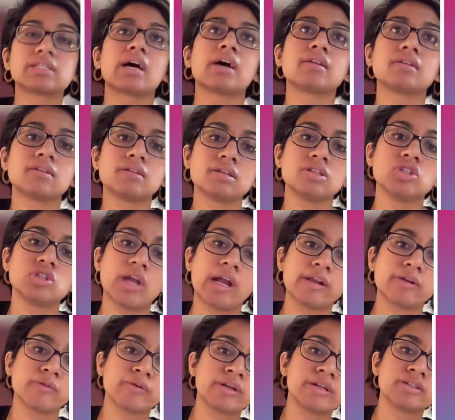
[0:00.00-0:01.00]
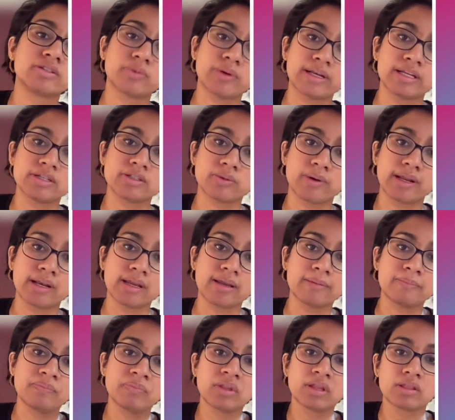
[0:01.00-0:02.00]
started in January
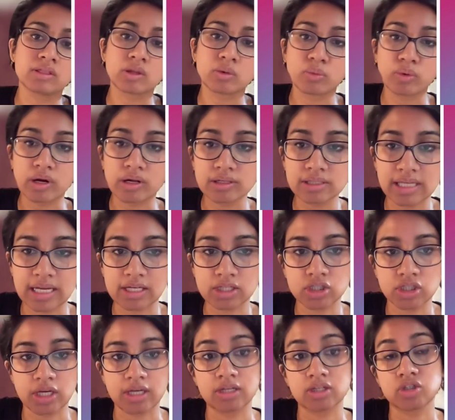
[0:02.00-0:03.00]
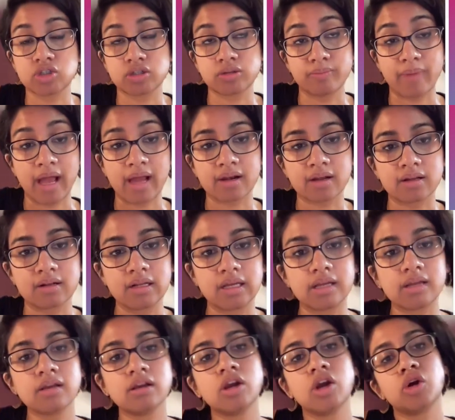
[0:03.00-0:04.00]
2020, the world had changed
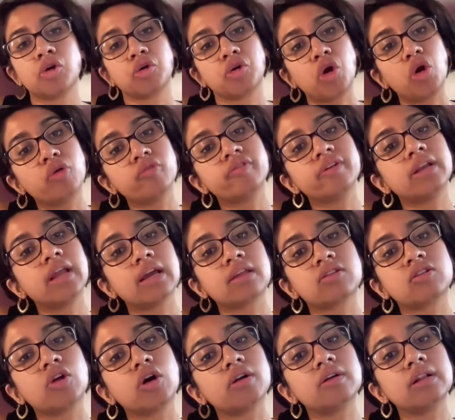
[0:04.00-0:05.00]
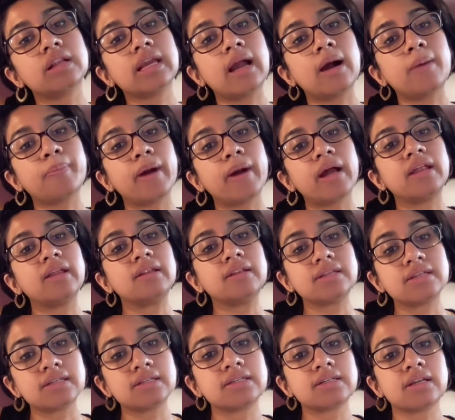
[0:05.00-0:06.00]
dramatically. COVID has not only
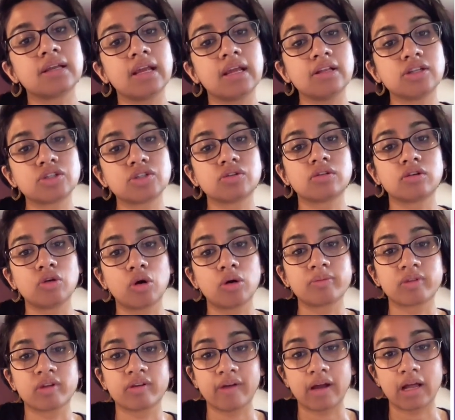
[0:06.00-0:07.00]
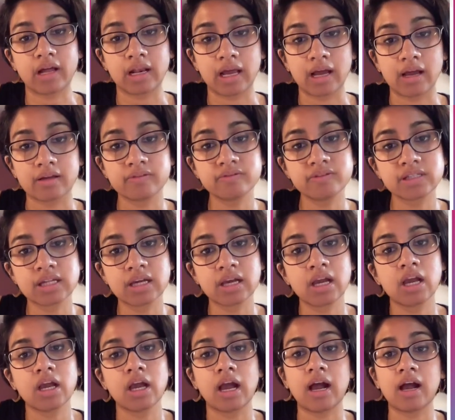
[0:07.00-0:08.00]
upended into the norms of our lives,
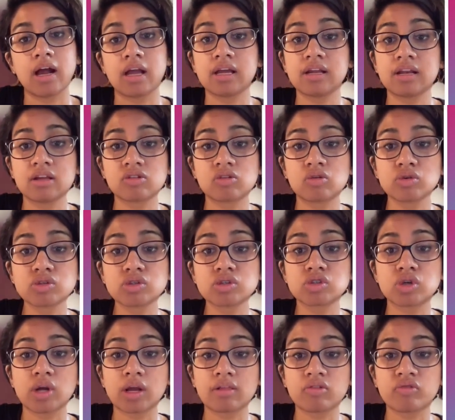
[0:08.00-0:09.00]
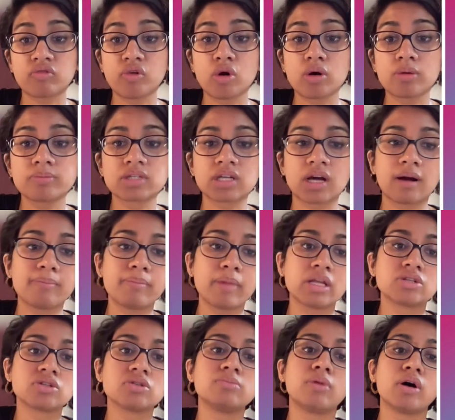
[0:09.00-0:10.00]
it has also transformed our
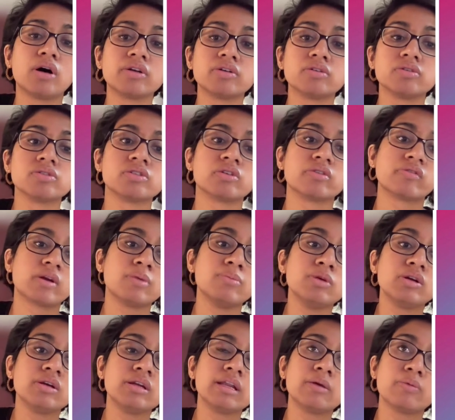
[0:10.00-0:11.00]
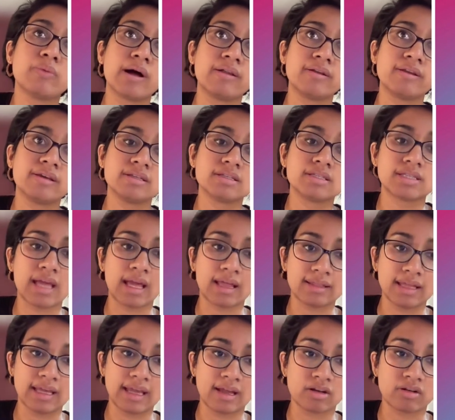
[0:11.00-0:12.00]
mental models of community wellness
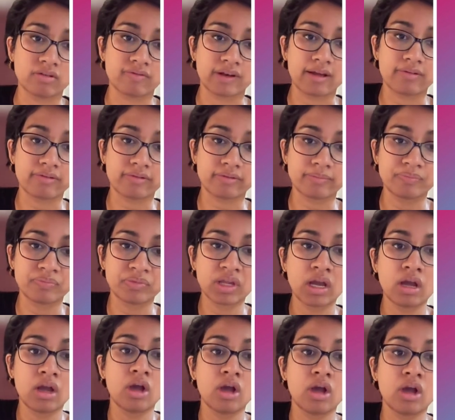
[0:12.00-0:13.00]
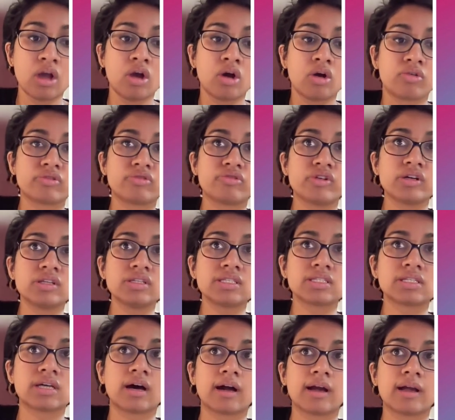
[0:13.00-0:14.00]
and the end of life. For the
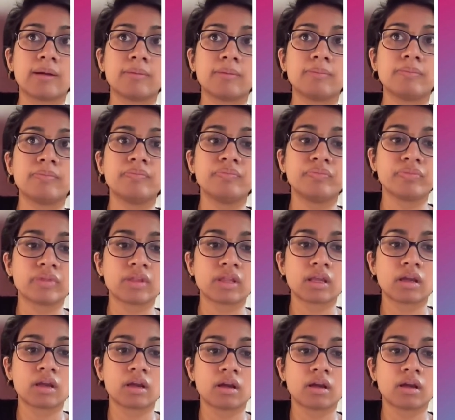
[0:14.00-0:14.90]
first time,